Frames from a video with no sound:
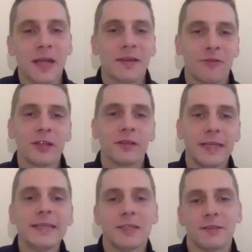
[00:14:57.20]
real
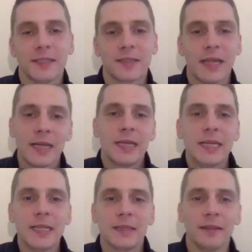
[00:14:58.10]
interest and the
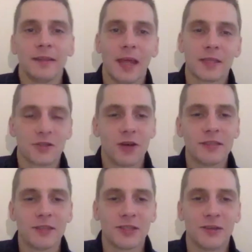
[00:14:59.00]
need in that
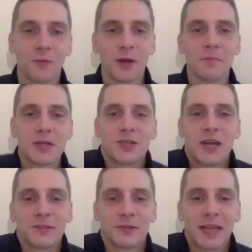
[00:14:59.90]
strategy? What am I
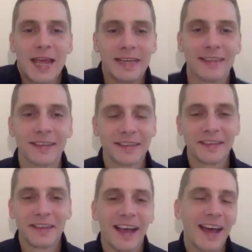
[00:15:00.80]
trying to get?
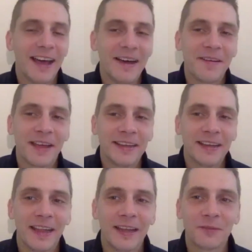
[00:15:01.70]
Yeah.
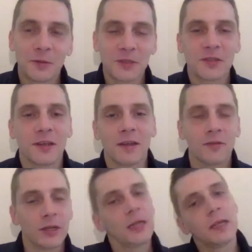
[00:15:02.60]
It was
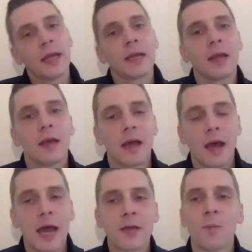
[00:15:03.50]
really like an
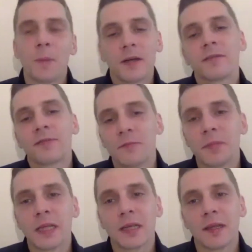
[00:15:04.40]
eye-opener for
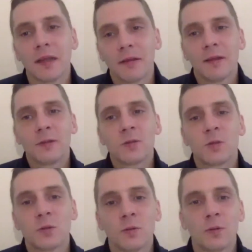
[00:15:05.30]
me
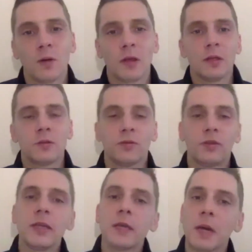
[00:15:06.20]
to
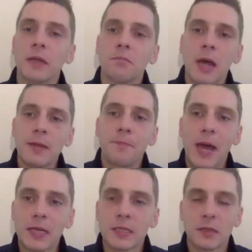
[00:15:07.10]
think about my
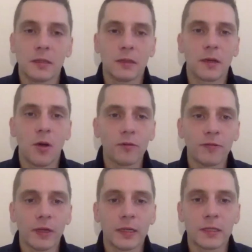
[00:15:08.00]
past
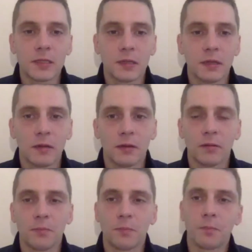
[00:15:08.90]
conflicts
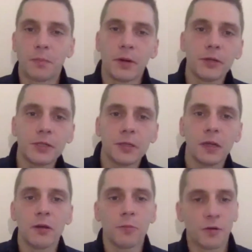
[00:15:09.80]

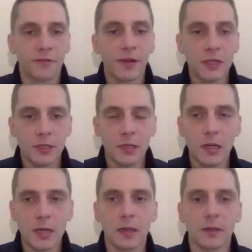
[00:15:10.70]
personally or
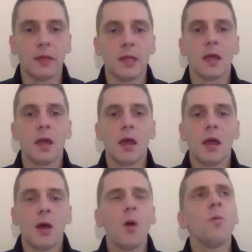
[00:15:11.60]
professionally, and think,
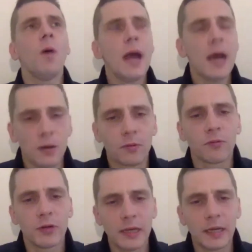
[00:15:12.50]
oh wow,
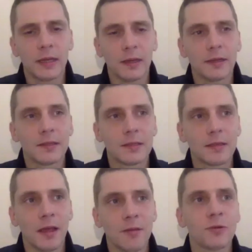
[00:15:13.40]
really,
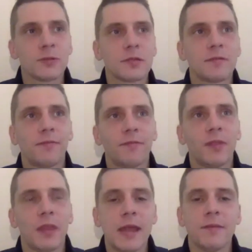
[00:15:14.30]
I was
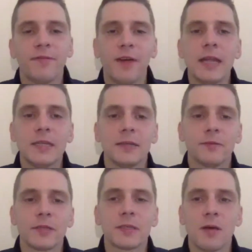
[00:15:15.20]
then fighting
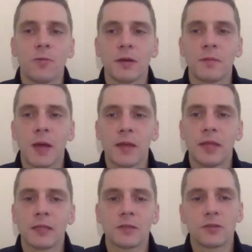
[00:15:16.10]
with someone about
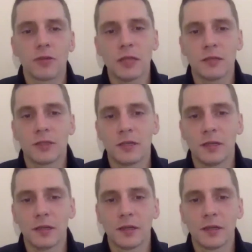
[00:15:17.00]
that strategy,